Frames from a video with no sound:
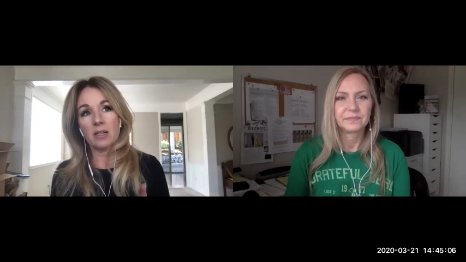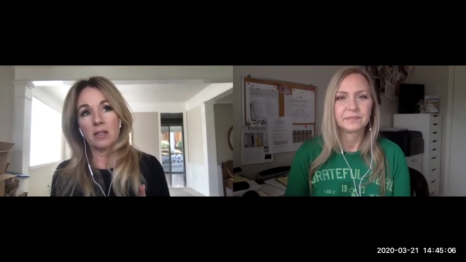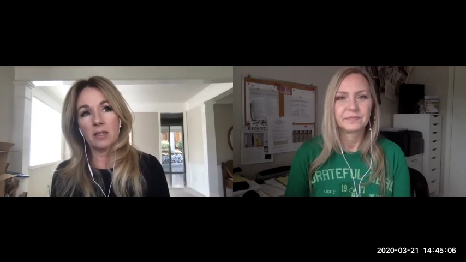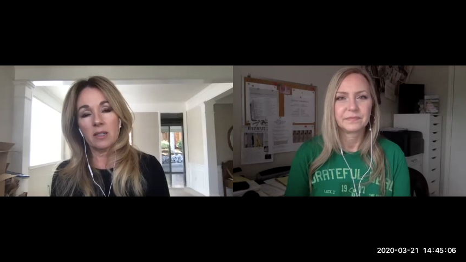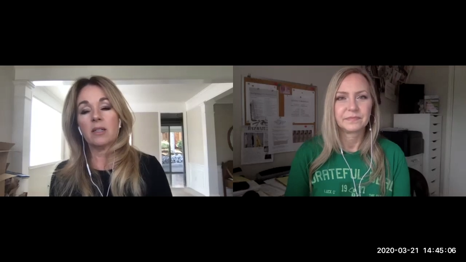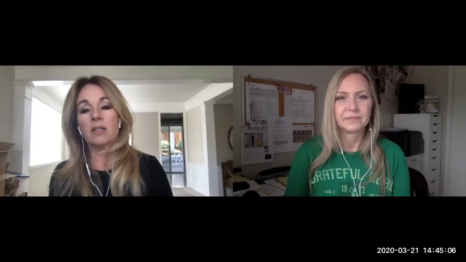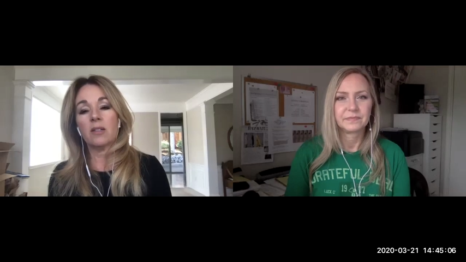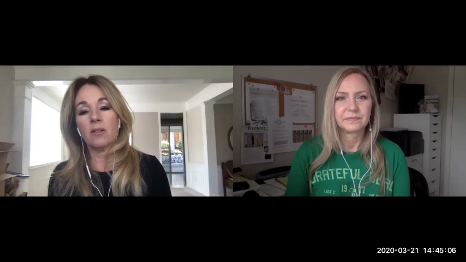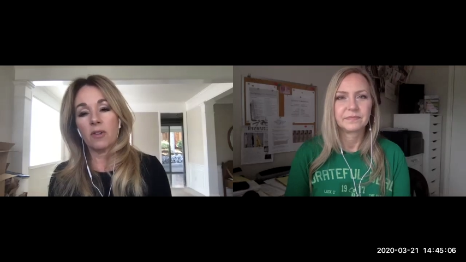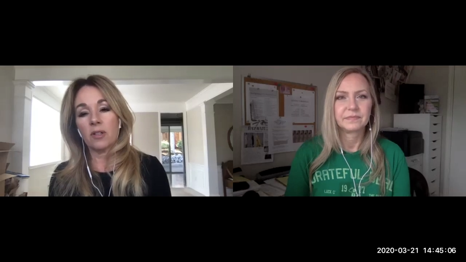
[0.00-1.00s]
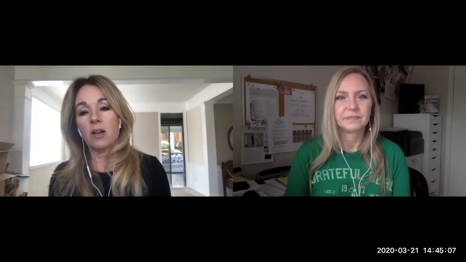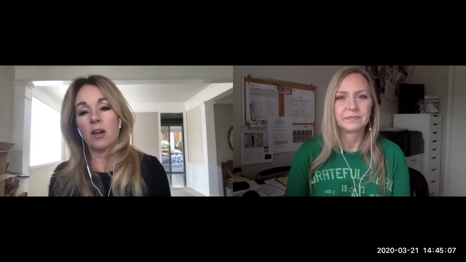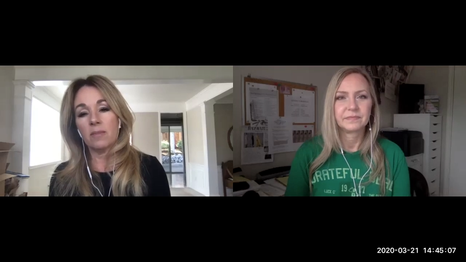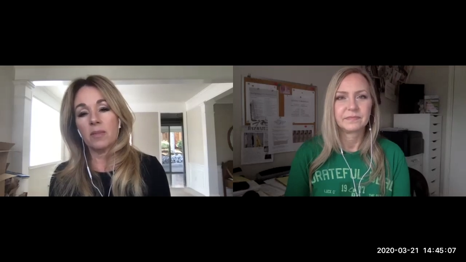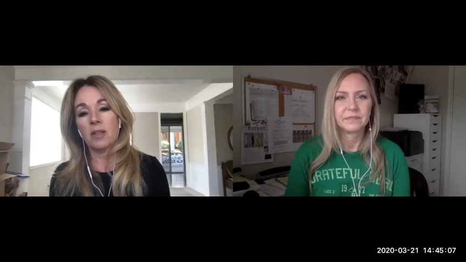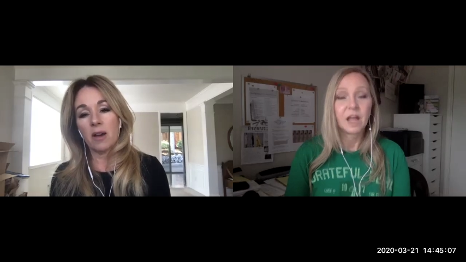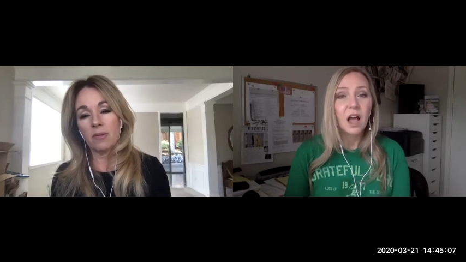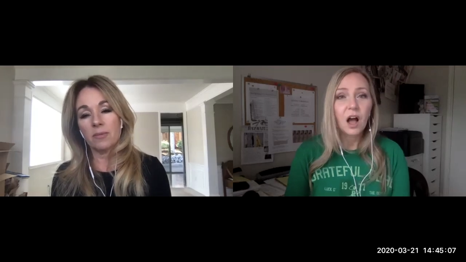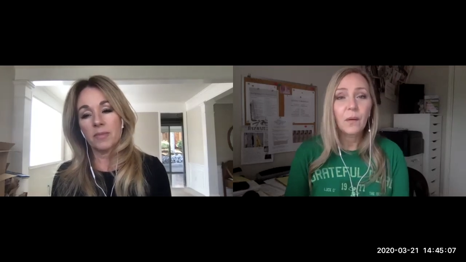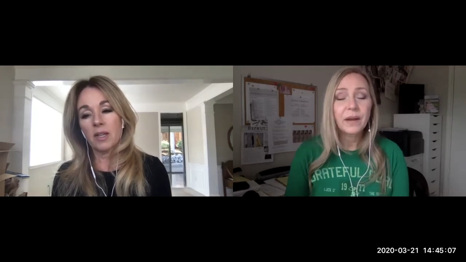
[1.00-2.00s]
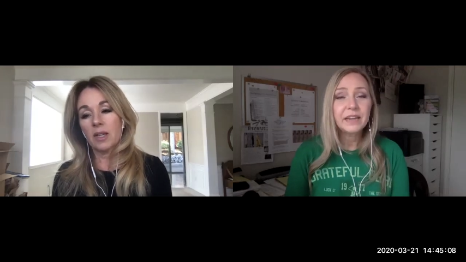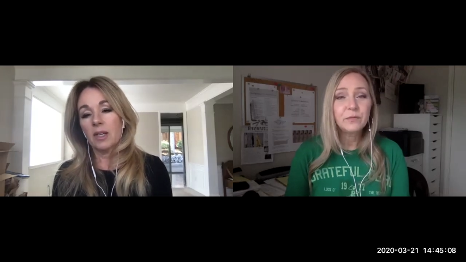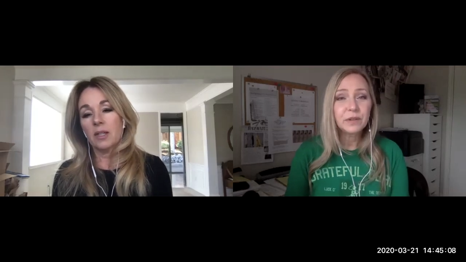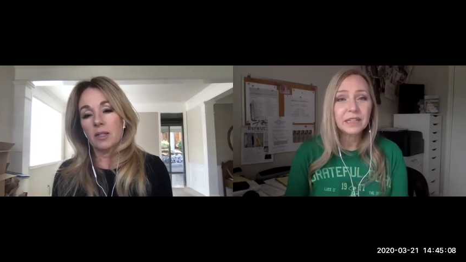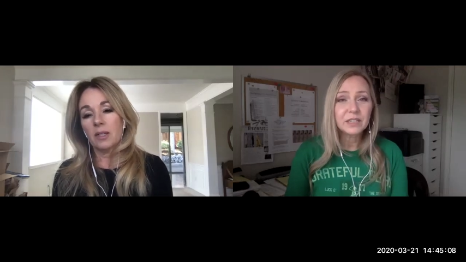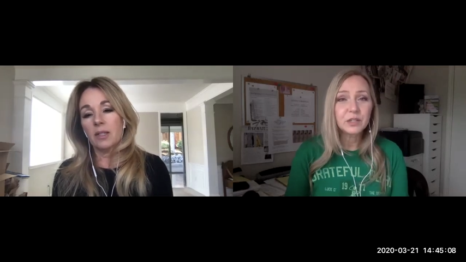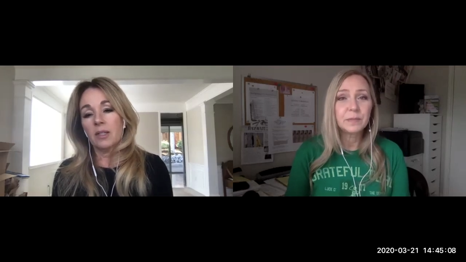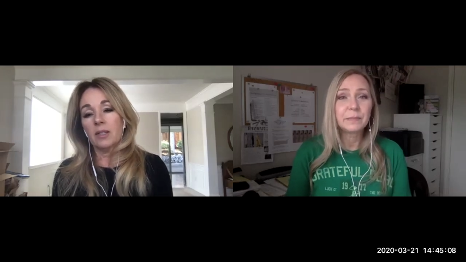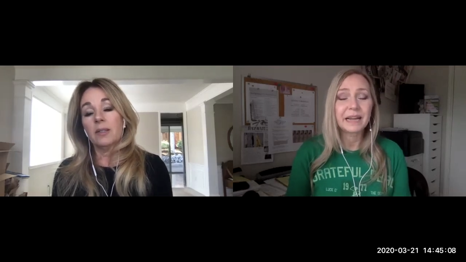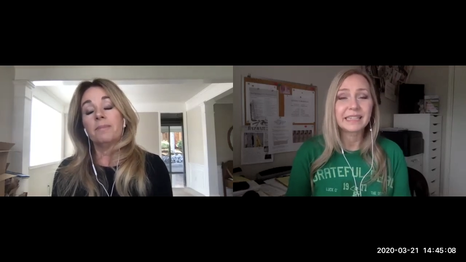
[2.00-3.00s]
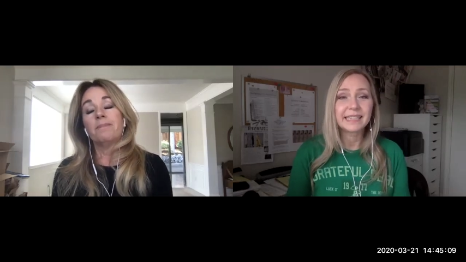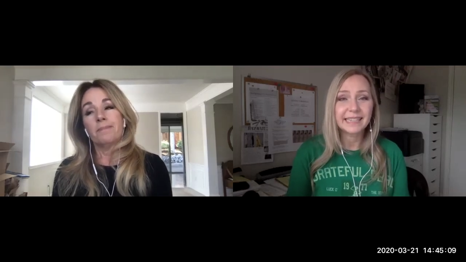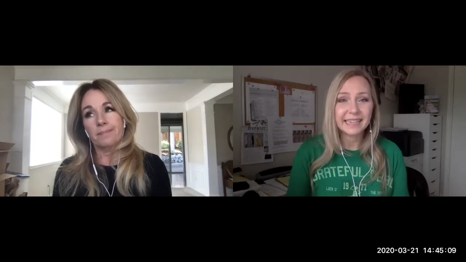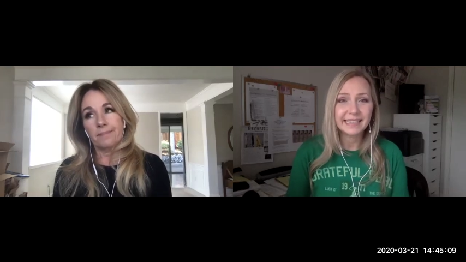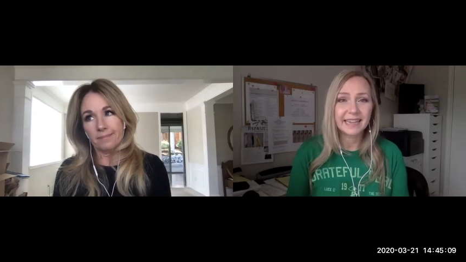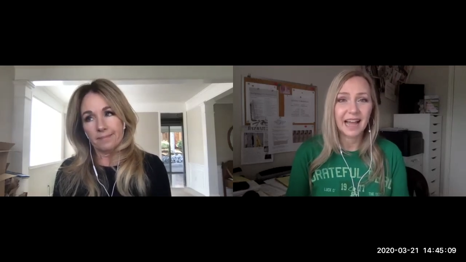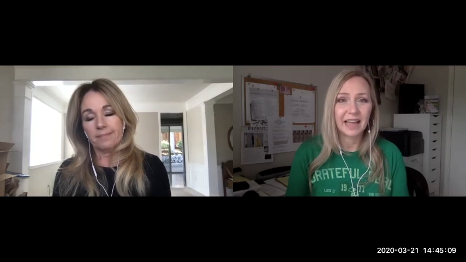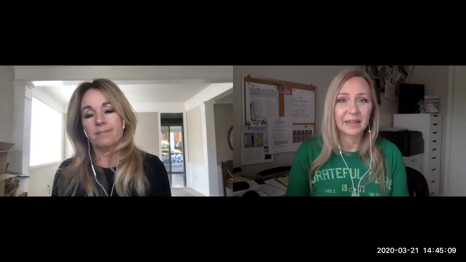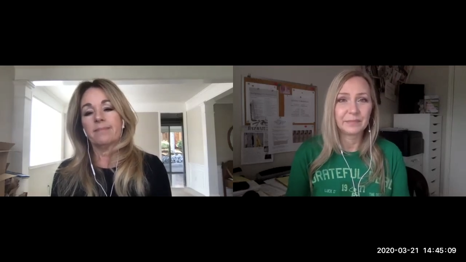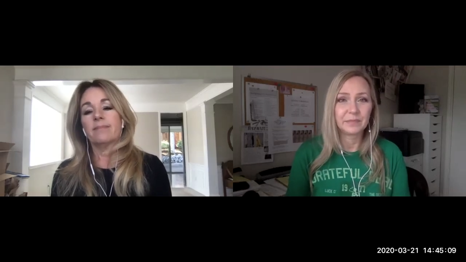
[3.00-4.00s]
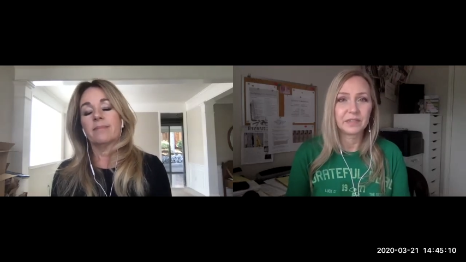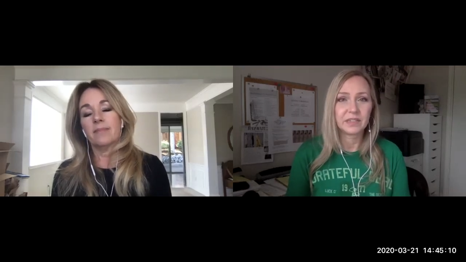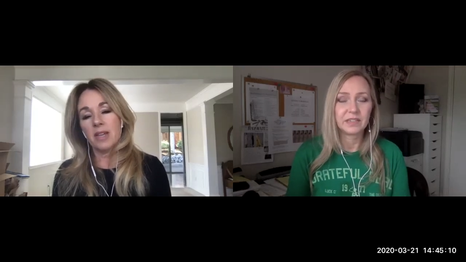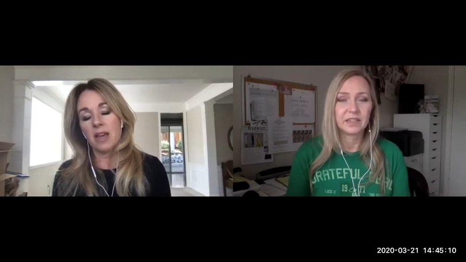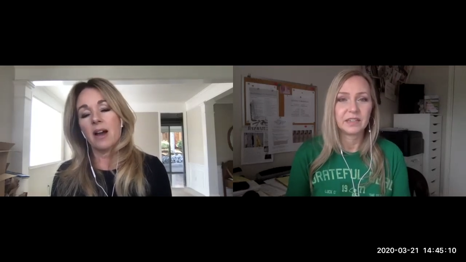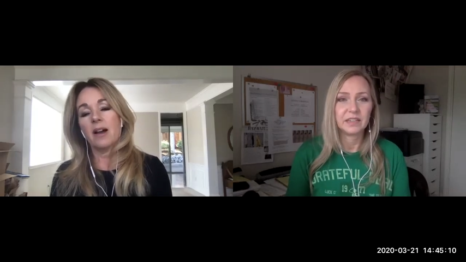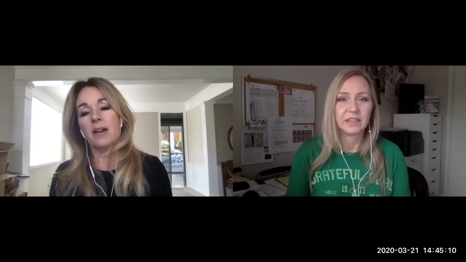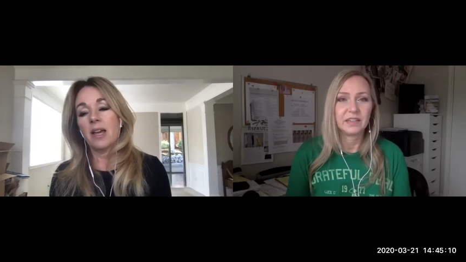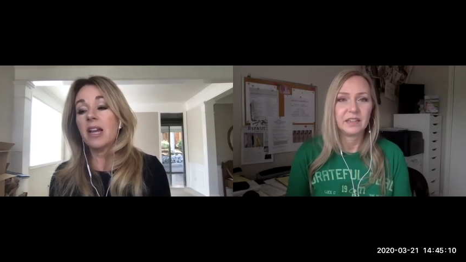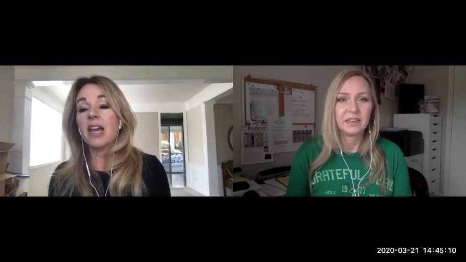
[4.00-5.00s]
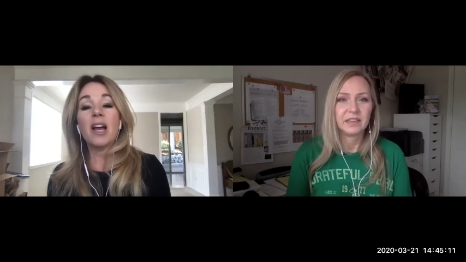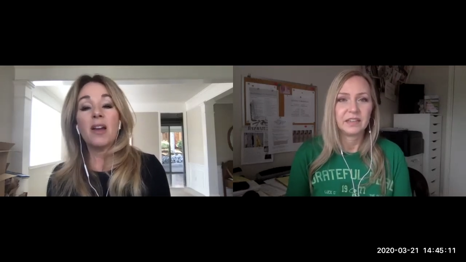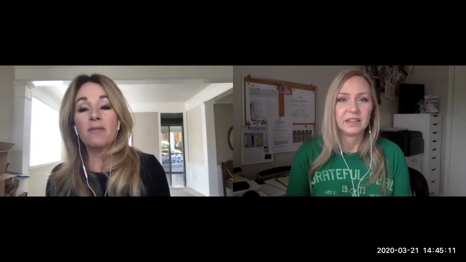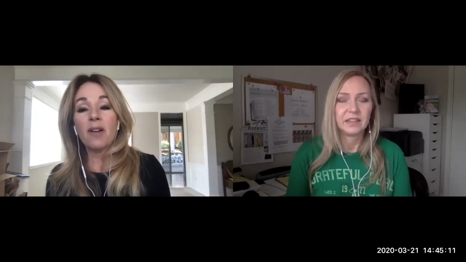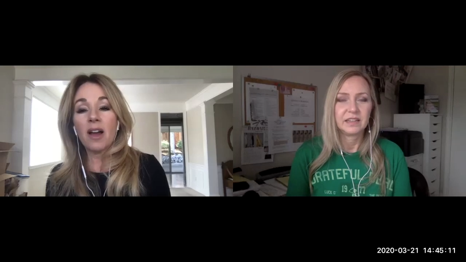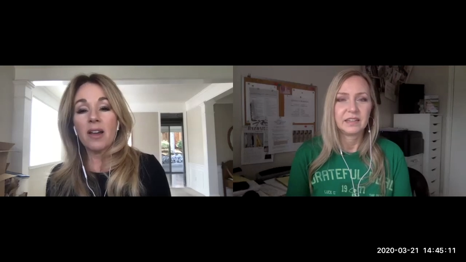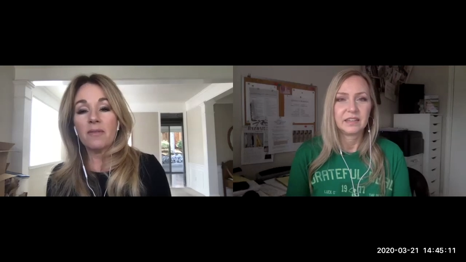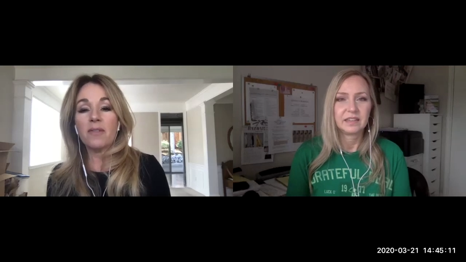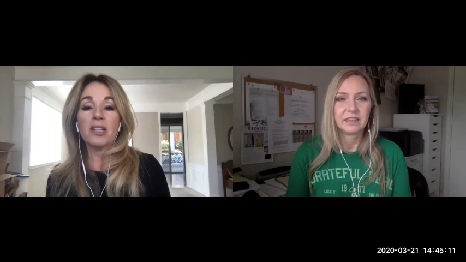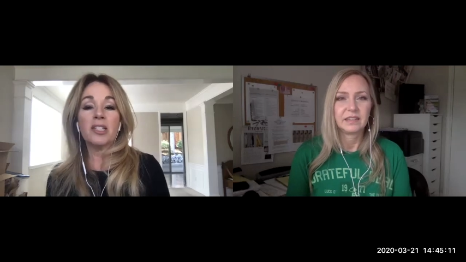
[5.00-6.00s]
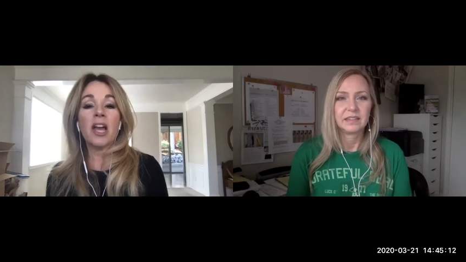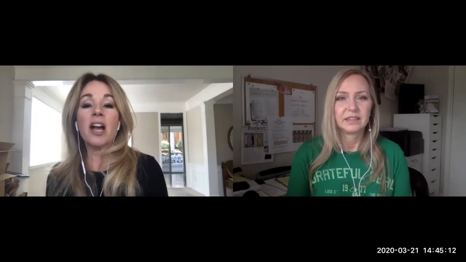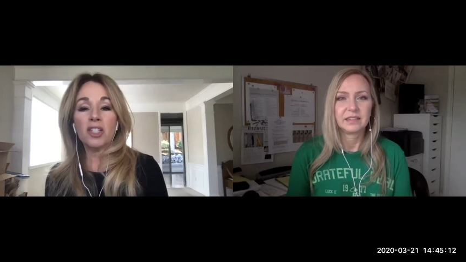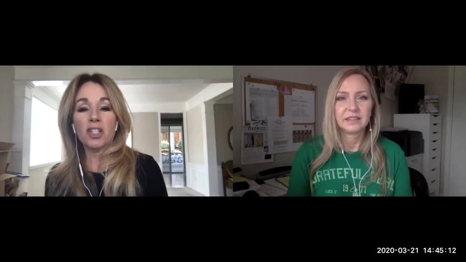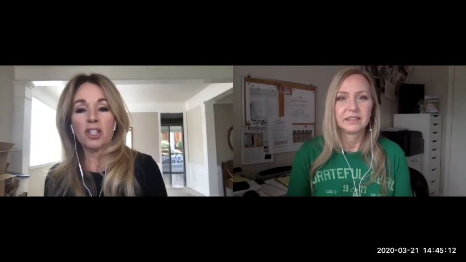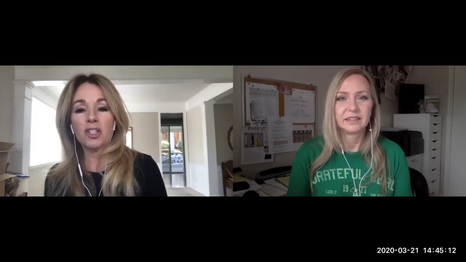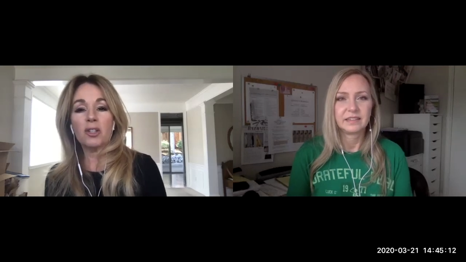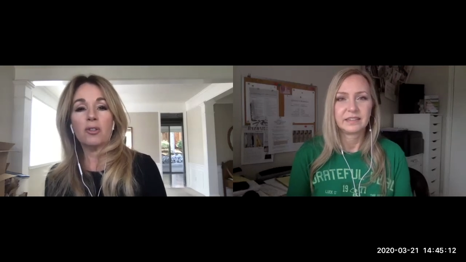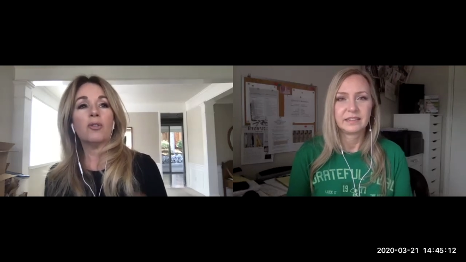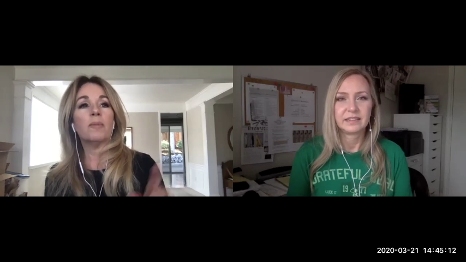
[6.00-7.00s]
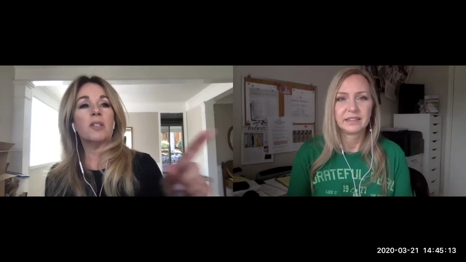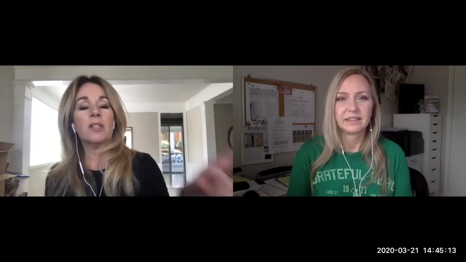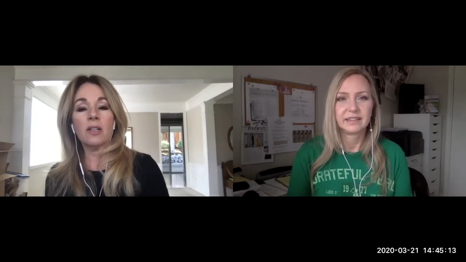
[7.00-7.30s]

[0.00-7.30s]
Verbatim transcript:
Speaker 1: 6 different times now.
Speaker 2: Oh, I didn't realize you'd been back 6 times.
Speaker 1: Yeah.
Speaker 2: And
Speaker 1: I've attached it to trips to